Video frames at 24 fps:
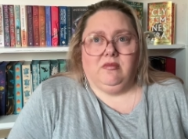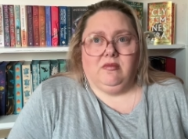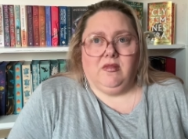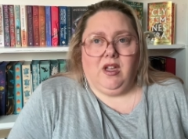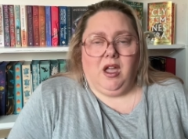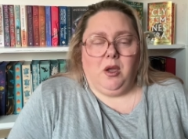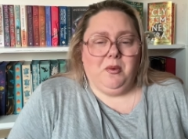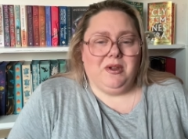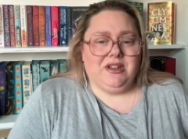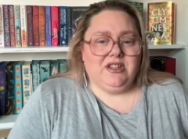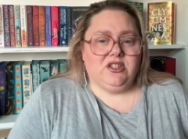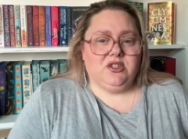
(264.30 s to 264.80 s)

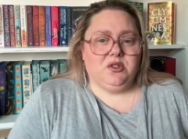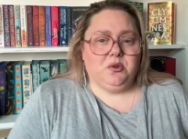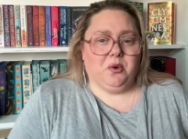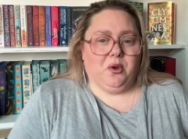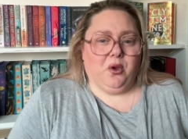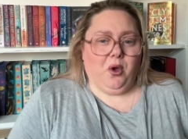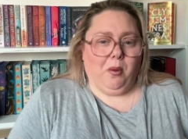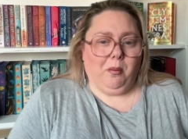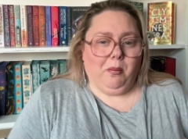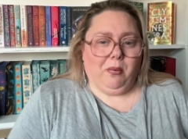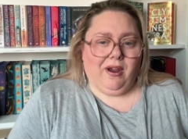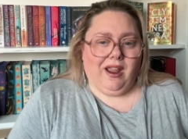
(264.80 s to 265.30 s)
I went to a
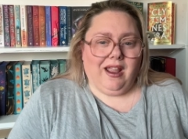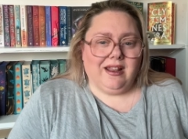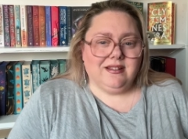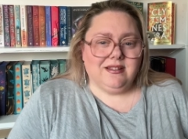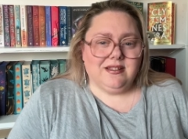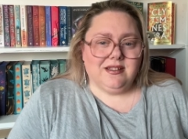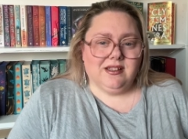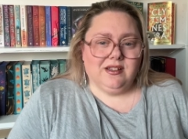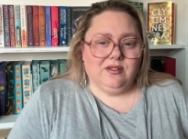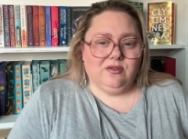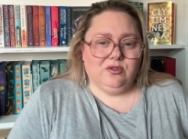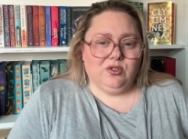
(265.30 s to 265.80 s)

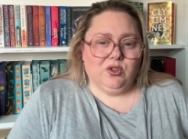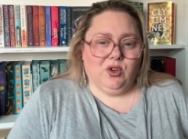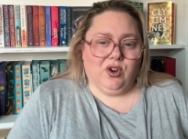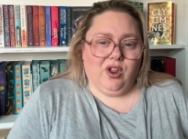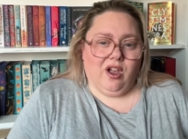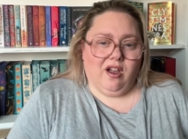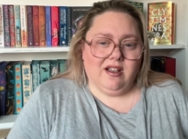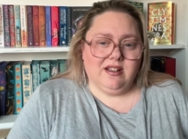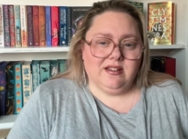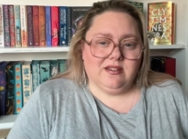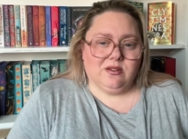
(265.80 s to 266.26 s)
comprehensive, not a high